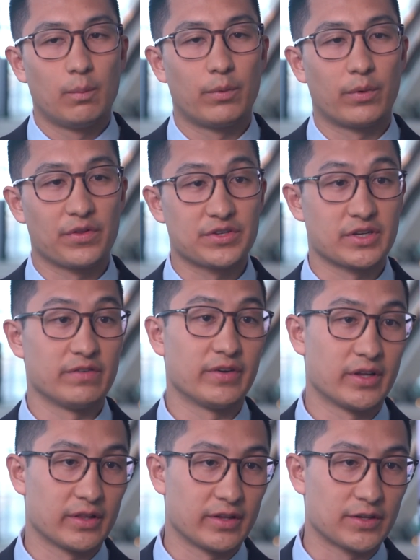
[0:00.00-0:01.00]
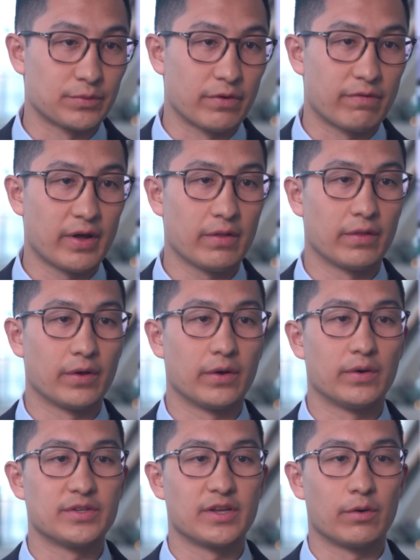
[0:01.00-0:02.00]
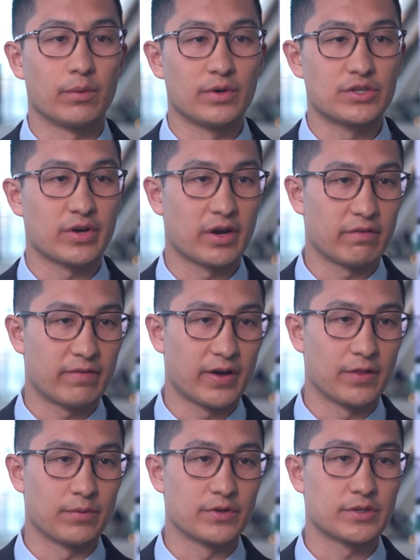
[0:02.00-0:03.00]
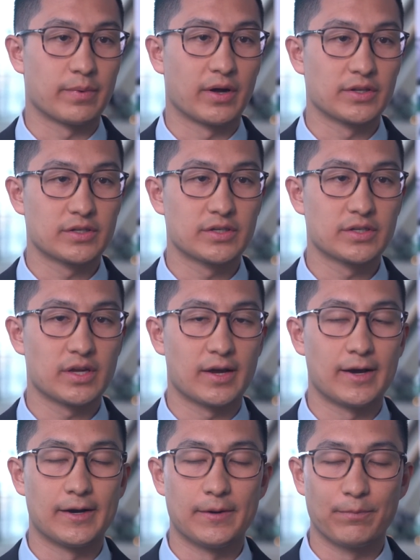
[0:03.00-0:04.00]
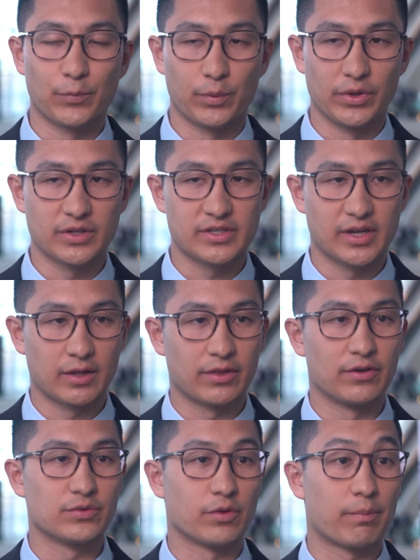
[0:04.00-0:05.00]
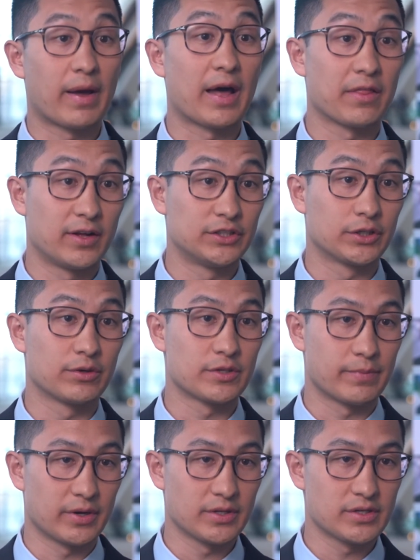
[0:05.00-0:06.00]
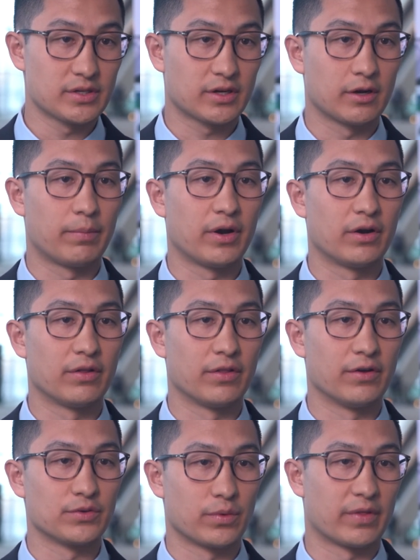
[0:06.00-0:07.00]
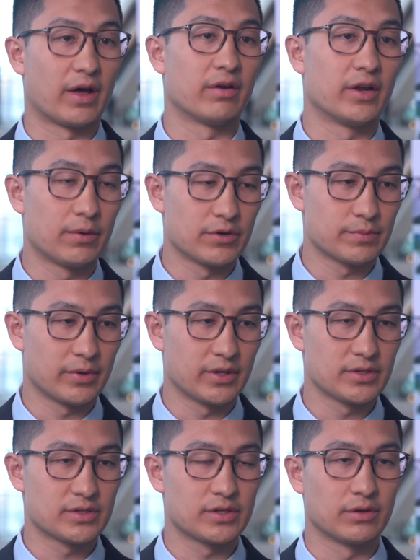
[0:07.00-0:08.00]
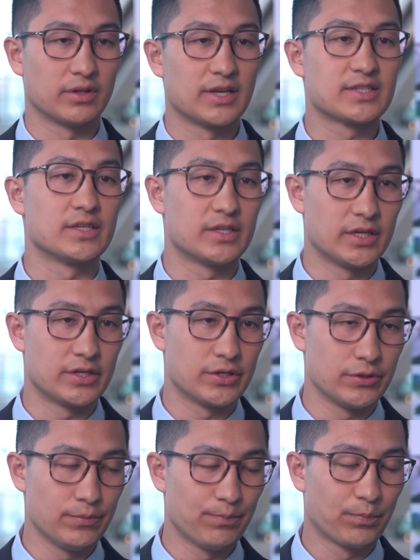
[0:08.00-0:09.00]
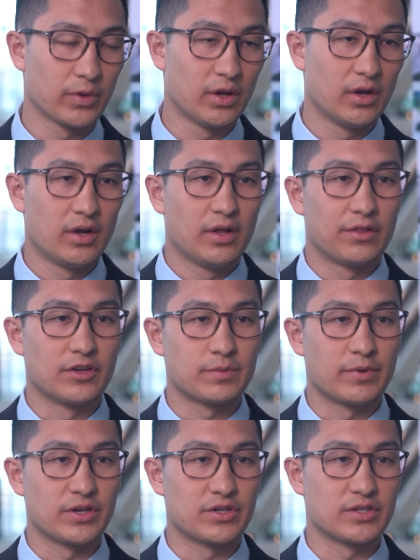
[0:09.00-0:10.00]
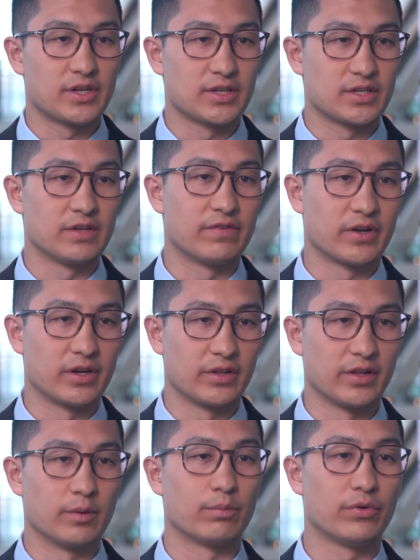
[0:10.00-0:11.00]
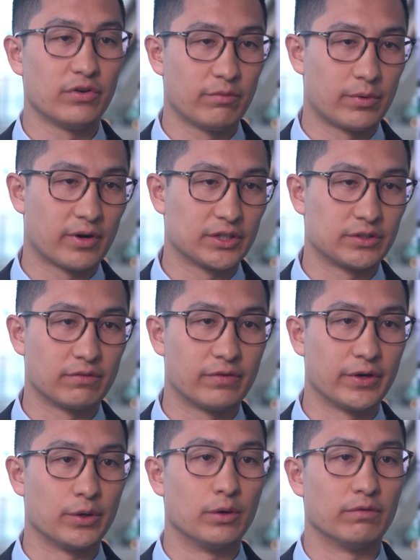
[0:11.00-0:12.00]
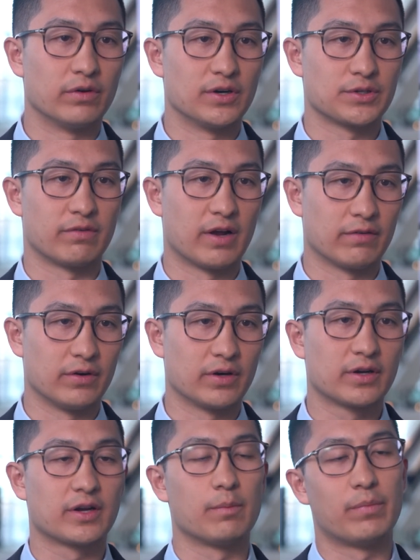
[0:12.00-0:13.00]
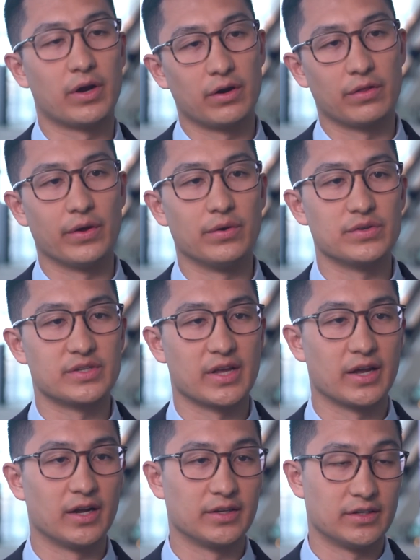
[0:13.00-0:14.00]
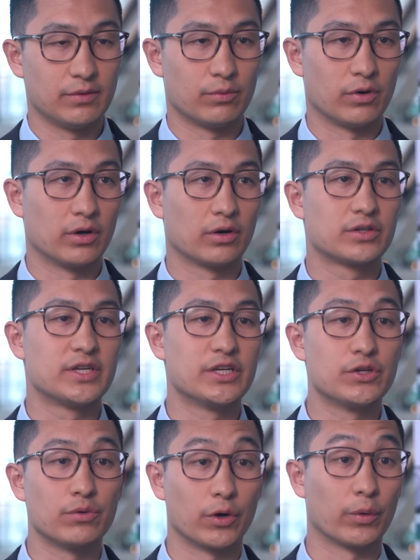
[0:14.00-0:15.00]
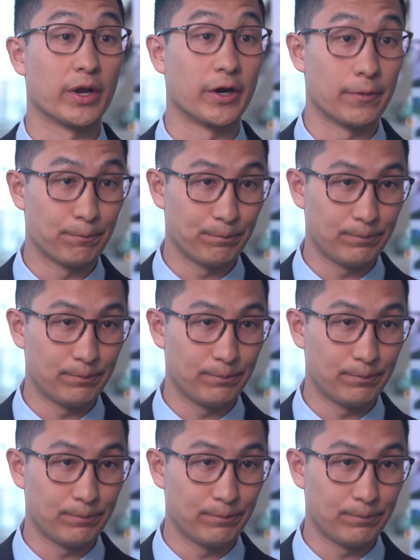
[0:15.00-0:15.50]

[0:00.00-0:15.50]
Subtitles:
One of the significant things we found, though, is that when we stratified the responses, when we looked at those with pathologic response compared to those without any response, so less than T2, those patients had significantly improved progression-free and overall survival compared to those that were T2 or greater.